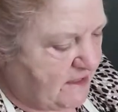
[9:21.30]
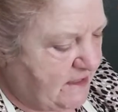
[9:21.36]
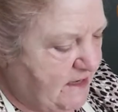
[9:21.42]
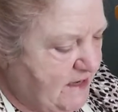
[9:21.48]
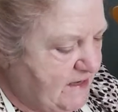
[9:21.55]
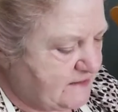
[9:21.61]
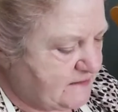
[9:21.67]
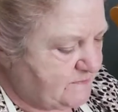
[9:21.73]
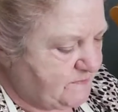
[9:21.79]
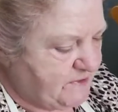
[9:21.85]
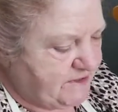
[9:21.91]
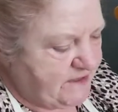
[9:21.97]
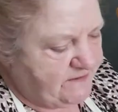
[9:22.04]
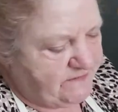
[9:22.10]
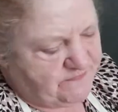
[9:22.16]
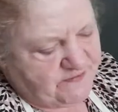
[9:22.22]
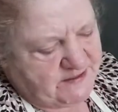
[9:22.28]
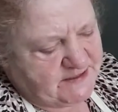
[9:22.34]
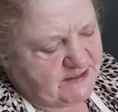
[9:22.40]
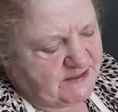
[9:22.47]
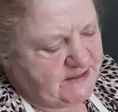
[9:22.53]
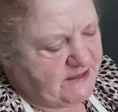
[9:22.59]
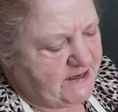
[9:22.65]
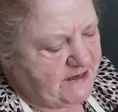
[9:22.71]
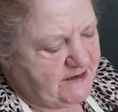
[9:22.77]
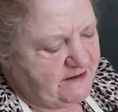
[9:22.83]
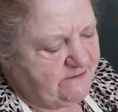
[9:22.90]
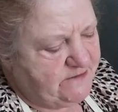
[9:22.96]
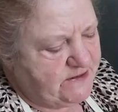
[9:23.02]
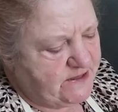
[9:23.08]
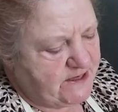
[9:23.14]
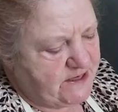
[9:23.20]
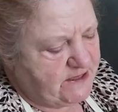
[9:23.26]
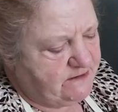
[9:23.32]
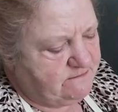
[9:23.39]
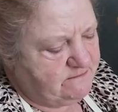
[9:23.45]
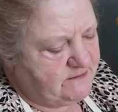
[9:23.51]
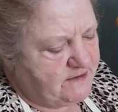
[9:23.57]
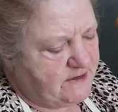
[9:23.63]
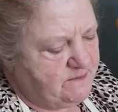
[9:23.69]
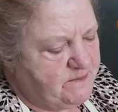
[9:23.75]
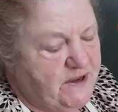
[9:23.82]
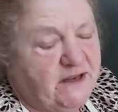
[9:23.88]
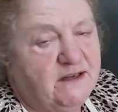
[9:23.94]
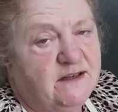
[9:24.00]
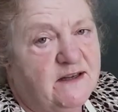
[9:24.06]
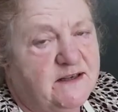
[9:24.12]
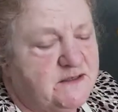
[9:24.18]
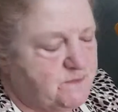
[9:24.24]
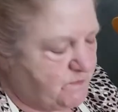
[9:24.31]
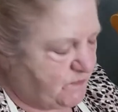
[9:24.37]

yes, but they fit in there and then they make nice